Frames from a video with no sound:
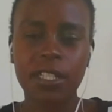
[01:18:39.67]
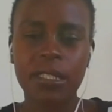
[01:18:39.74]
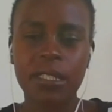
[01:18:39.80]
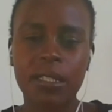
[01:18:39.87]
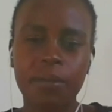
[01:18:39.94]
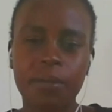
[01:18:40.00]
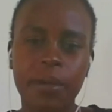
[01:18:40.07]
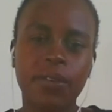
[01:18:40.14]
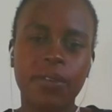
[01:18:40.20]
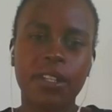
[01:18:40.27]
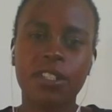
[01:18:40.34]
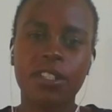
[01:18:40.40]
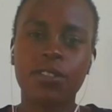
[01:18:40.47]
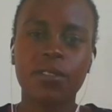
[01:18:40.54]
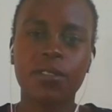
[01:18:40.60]
easily
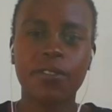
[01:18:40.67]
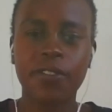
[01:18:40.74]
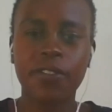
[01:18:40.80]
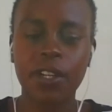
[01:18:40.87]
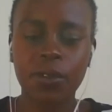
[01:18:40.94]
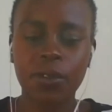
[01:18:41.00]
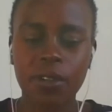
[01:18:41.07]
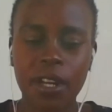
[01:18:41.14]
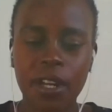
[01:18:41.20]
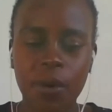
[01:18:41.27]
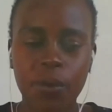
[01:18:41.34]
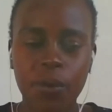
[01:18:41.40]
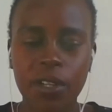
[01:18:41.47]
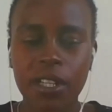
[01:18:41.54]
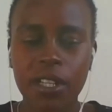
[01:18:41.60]
migrate into the Filecoin
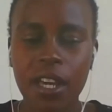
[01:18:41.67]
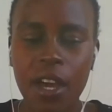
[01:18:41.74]
network,